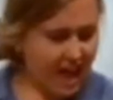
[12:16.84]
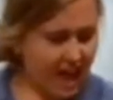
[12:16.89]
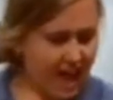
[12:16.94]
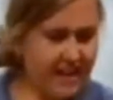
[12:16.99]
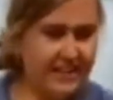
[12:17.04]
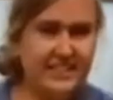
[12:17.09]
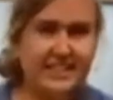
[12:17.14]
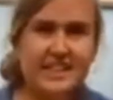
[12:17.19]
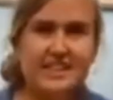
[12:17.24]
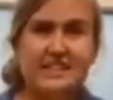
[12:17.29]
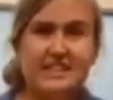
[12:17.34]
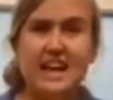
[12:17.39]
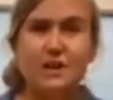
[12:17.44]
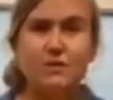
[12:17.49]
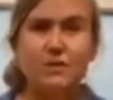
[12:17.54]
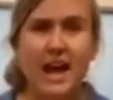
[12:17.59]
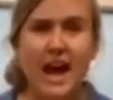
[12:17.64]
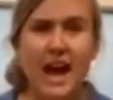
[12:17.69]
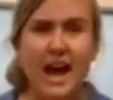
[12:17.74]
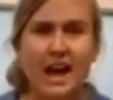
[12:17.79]
And does
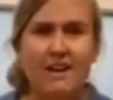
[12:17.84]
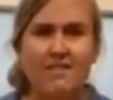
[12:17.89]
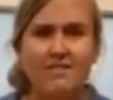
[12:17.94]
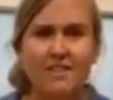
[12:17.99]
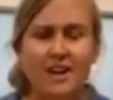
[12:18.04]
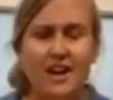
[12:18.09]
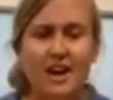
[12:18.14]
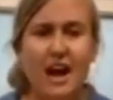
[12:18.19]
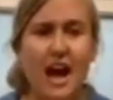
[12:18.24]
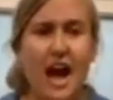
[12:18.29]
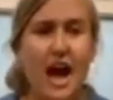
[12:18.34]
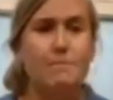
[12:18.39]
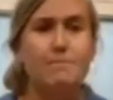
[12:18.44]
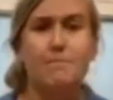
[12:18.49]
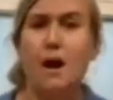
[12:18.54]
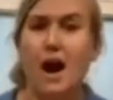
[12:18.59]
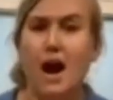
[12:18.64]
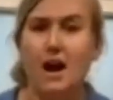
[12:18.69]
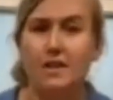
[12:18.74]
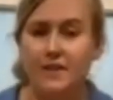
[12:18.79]
anyone have a
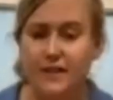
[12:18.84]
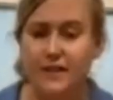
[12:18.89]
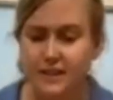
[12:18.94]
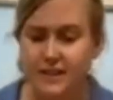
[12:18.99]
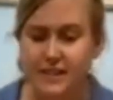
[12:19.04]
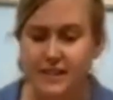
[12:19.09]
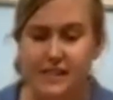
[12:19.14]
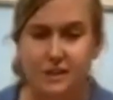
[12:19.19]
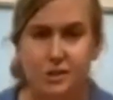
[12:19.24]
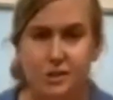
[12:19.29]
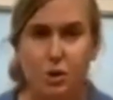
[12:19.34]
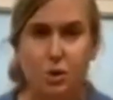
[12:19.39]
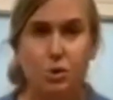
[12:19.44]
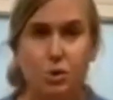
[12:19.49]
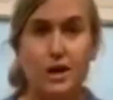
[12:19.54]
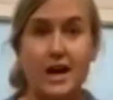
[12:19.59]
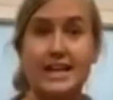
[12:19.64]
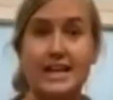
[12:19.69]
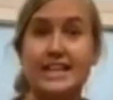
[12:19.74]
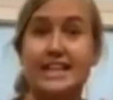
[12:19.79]
hypothesis
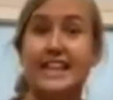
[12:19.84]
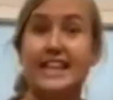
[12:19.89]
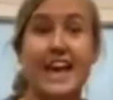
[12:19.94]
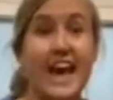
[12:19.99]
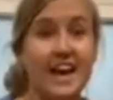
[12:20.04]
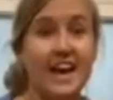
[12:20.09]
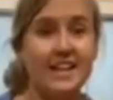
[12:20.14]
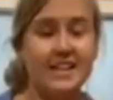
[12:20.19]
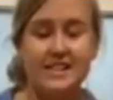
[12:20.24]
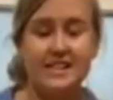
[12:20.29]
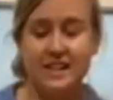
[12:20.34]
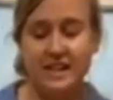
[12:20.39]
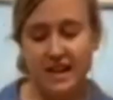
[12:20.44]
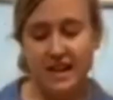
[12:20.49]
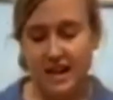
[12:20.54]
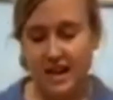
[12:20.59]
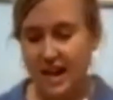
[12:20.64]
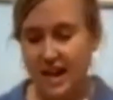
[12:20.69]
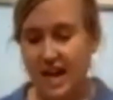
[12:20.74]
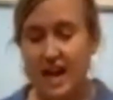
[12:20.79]
or a guess
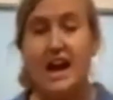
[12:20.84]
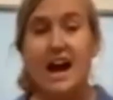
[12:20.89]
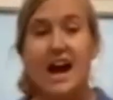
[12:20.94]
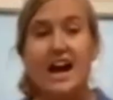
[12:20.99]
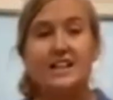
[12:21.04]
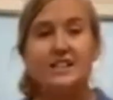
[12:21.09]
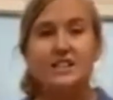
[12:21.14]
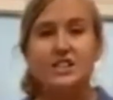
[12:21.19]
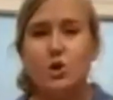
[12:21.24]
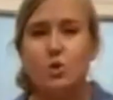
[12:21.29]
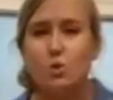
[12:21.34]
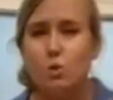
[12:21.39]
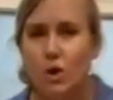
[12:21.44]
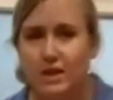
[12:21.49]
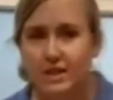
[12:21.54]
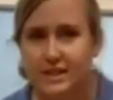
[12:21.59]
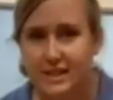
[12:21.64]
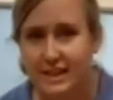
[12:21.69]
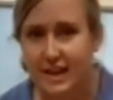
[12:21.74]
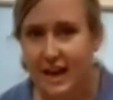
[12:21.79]
as to
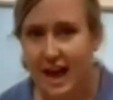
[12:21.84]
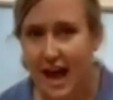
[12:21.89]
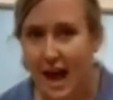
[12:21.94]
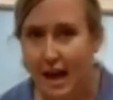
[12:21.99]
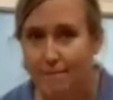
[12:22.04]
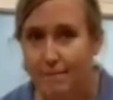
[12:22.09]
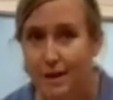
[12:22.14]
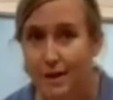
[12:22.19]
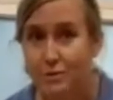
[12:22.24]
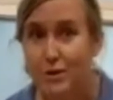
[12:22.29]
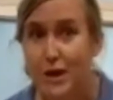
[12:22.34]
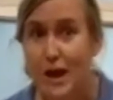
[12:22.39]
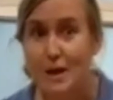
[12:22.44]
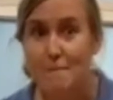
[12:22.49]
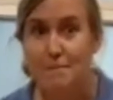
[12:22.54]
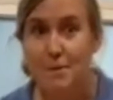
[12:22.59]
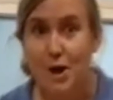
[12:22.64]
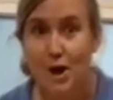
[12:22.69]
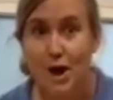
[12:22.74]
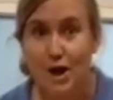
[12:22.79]
what's gonna happen when I
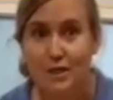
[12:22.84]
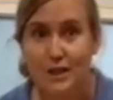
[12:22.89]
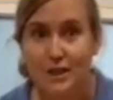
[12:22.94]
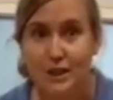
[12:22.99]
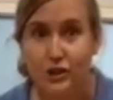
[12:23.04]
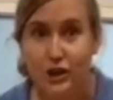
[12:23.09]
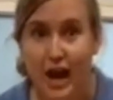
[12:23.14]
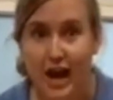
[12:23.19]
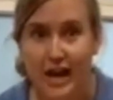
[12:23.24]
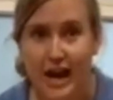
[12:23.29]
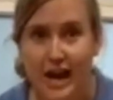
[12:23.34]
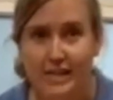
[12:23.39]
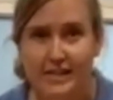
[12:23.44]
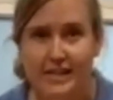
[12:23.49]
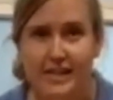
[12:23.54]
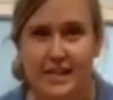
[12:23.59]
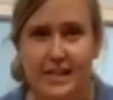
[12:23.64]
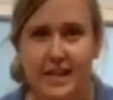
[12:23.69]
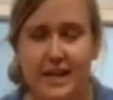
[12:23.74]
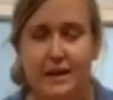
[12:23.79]
put the dry ice
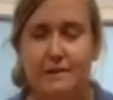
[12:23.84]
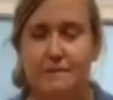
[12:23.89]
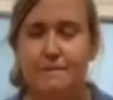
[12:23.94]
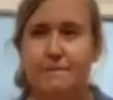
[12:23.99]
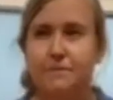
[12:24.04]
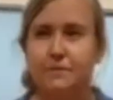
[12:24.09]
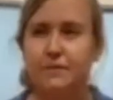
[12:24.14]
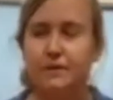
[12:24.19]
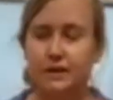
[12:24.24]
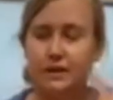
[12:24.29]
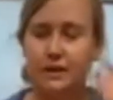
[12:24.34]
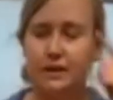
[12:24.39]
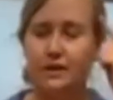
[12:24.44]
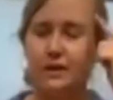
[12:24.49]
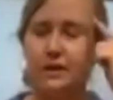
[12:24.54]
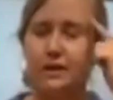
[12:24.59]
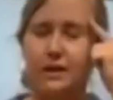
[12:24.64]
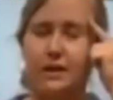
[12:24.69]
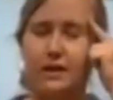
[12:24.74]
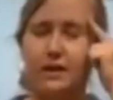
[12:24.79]
in here?
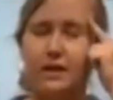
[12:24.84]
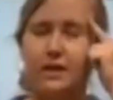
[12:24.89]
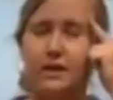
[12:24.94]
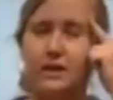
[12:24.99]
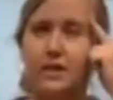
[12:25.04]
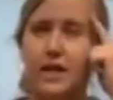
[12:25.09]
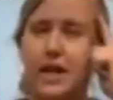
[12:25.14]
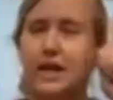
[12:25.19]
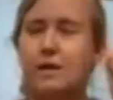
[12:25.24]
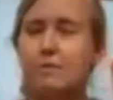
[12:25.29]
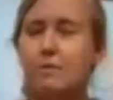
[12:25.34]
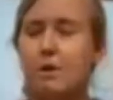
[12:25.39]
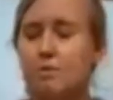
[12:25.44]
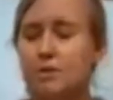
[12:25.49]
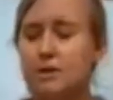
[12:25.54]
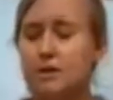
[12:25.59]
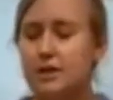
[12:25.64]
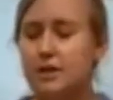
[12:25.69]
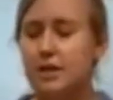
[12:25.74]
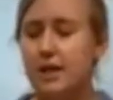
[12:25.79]
Take a
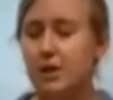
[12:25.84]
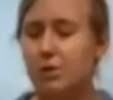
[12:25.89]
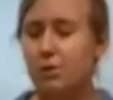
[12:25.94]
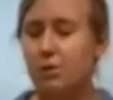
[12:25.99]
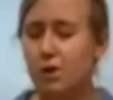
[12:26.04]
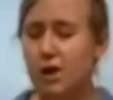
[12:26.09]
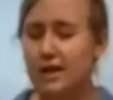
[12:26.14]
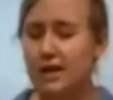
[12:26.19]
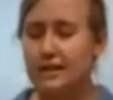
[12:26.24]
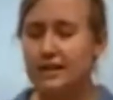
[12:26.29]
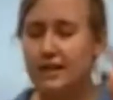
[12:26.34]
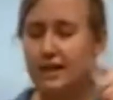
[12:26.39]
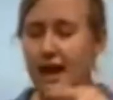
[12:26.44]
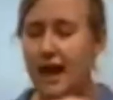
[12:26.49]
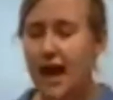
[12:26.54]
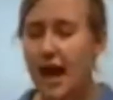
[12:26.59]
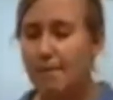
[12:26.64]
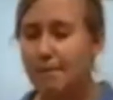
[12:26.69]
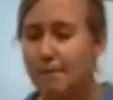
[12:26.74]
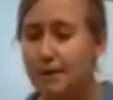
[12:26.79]
moment to think. What's gonna
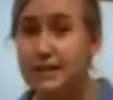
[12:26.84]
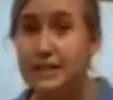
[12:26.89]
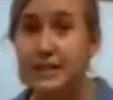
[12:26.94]
happen?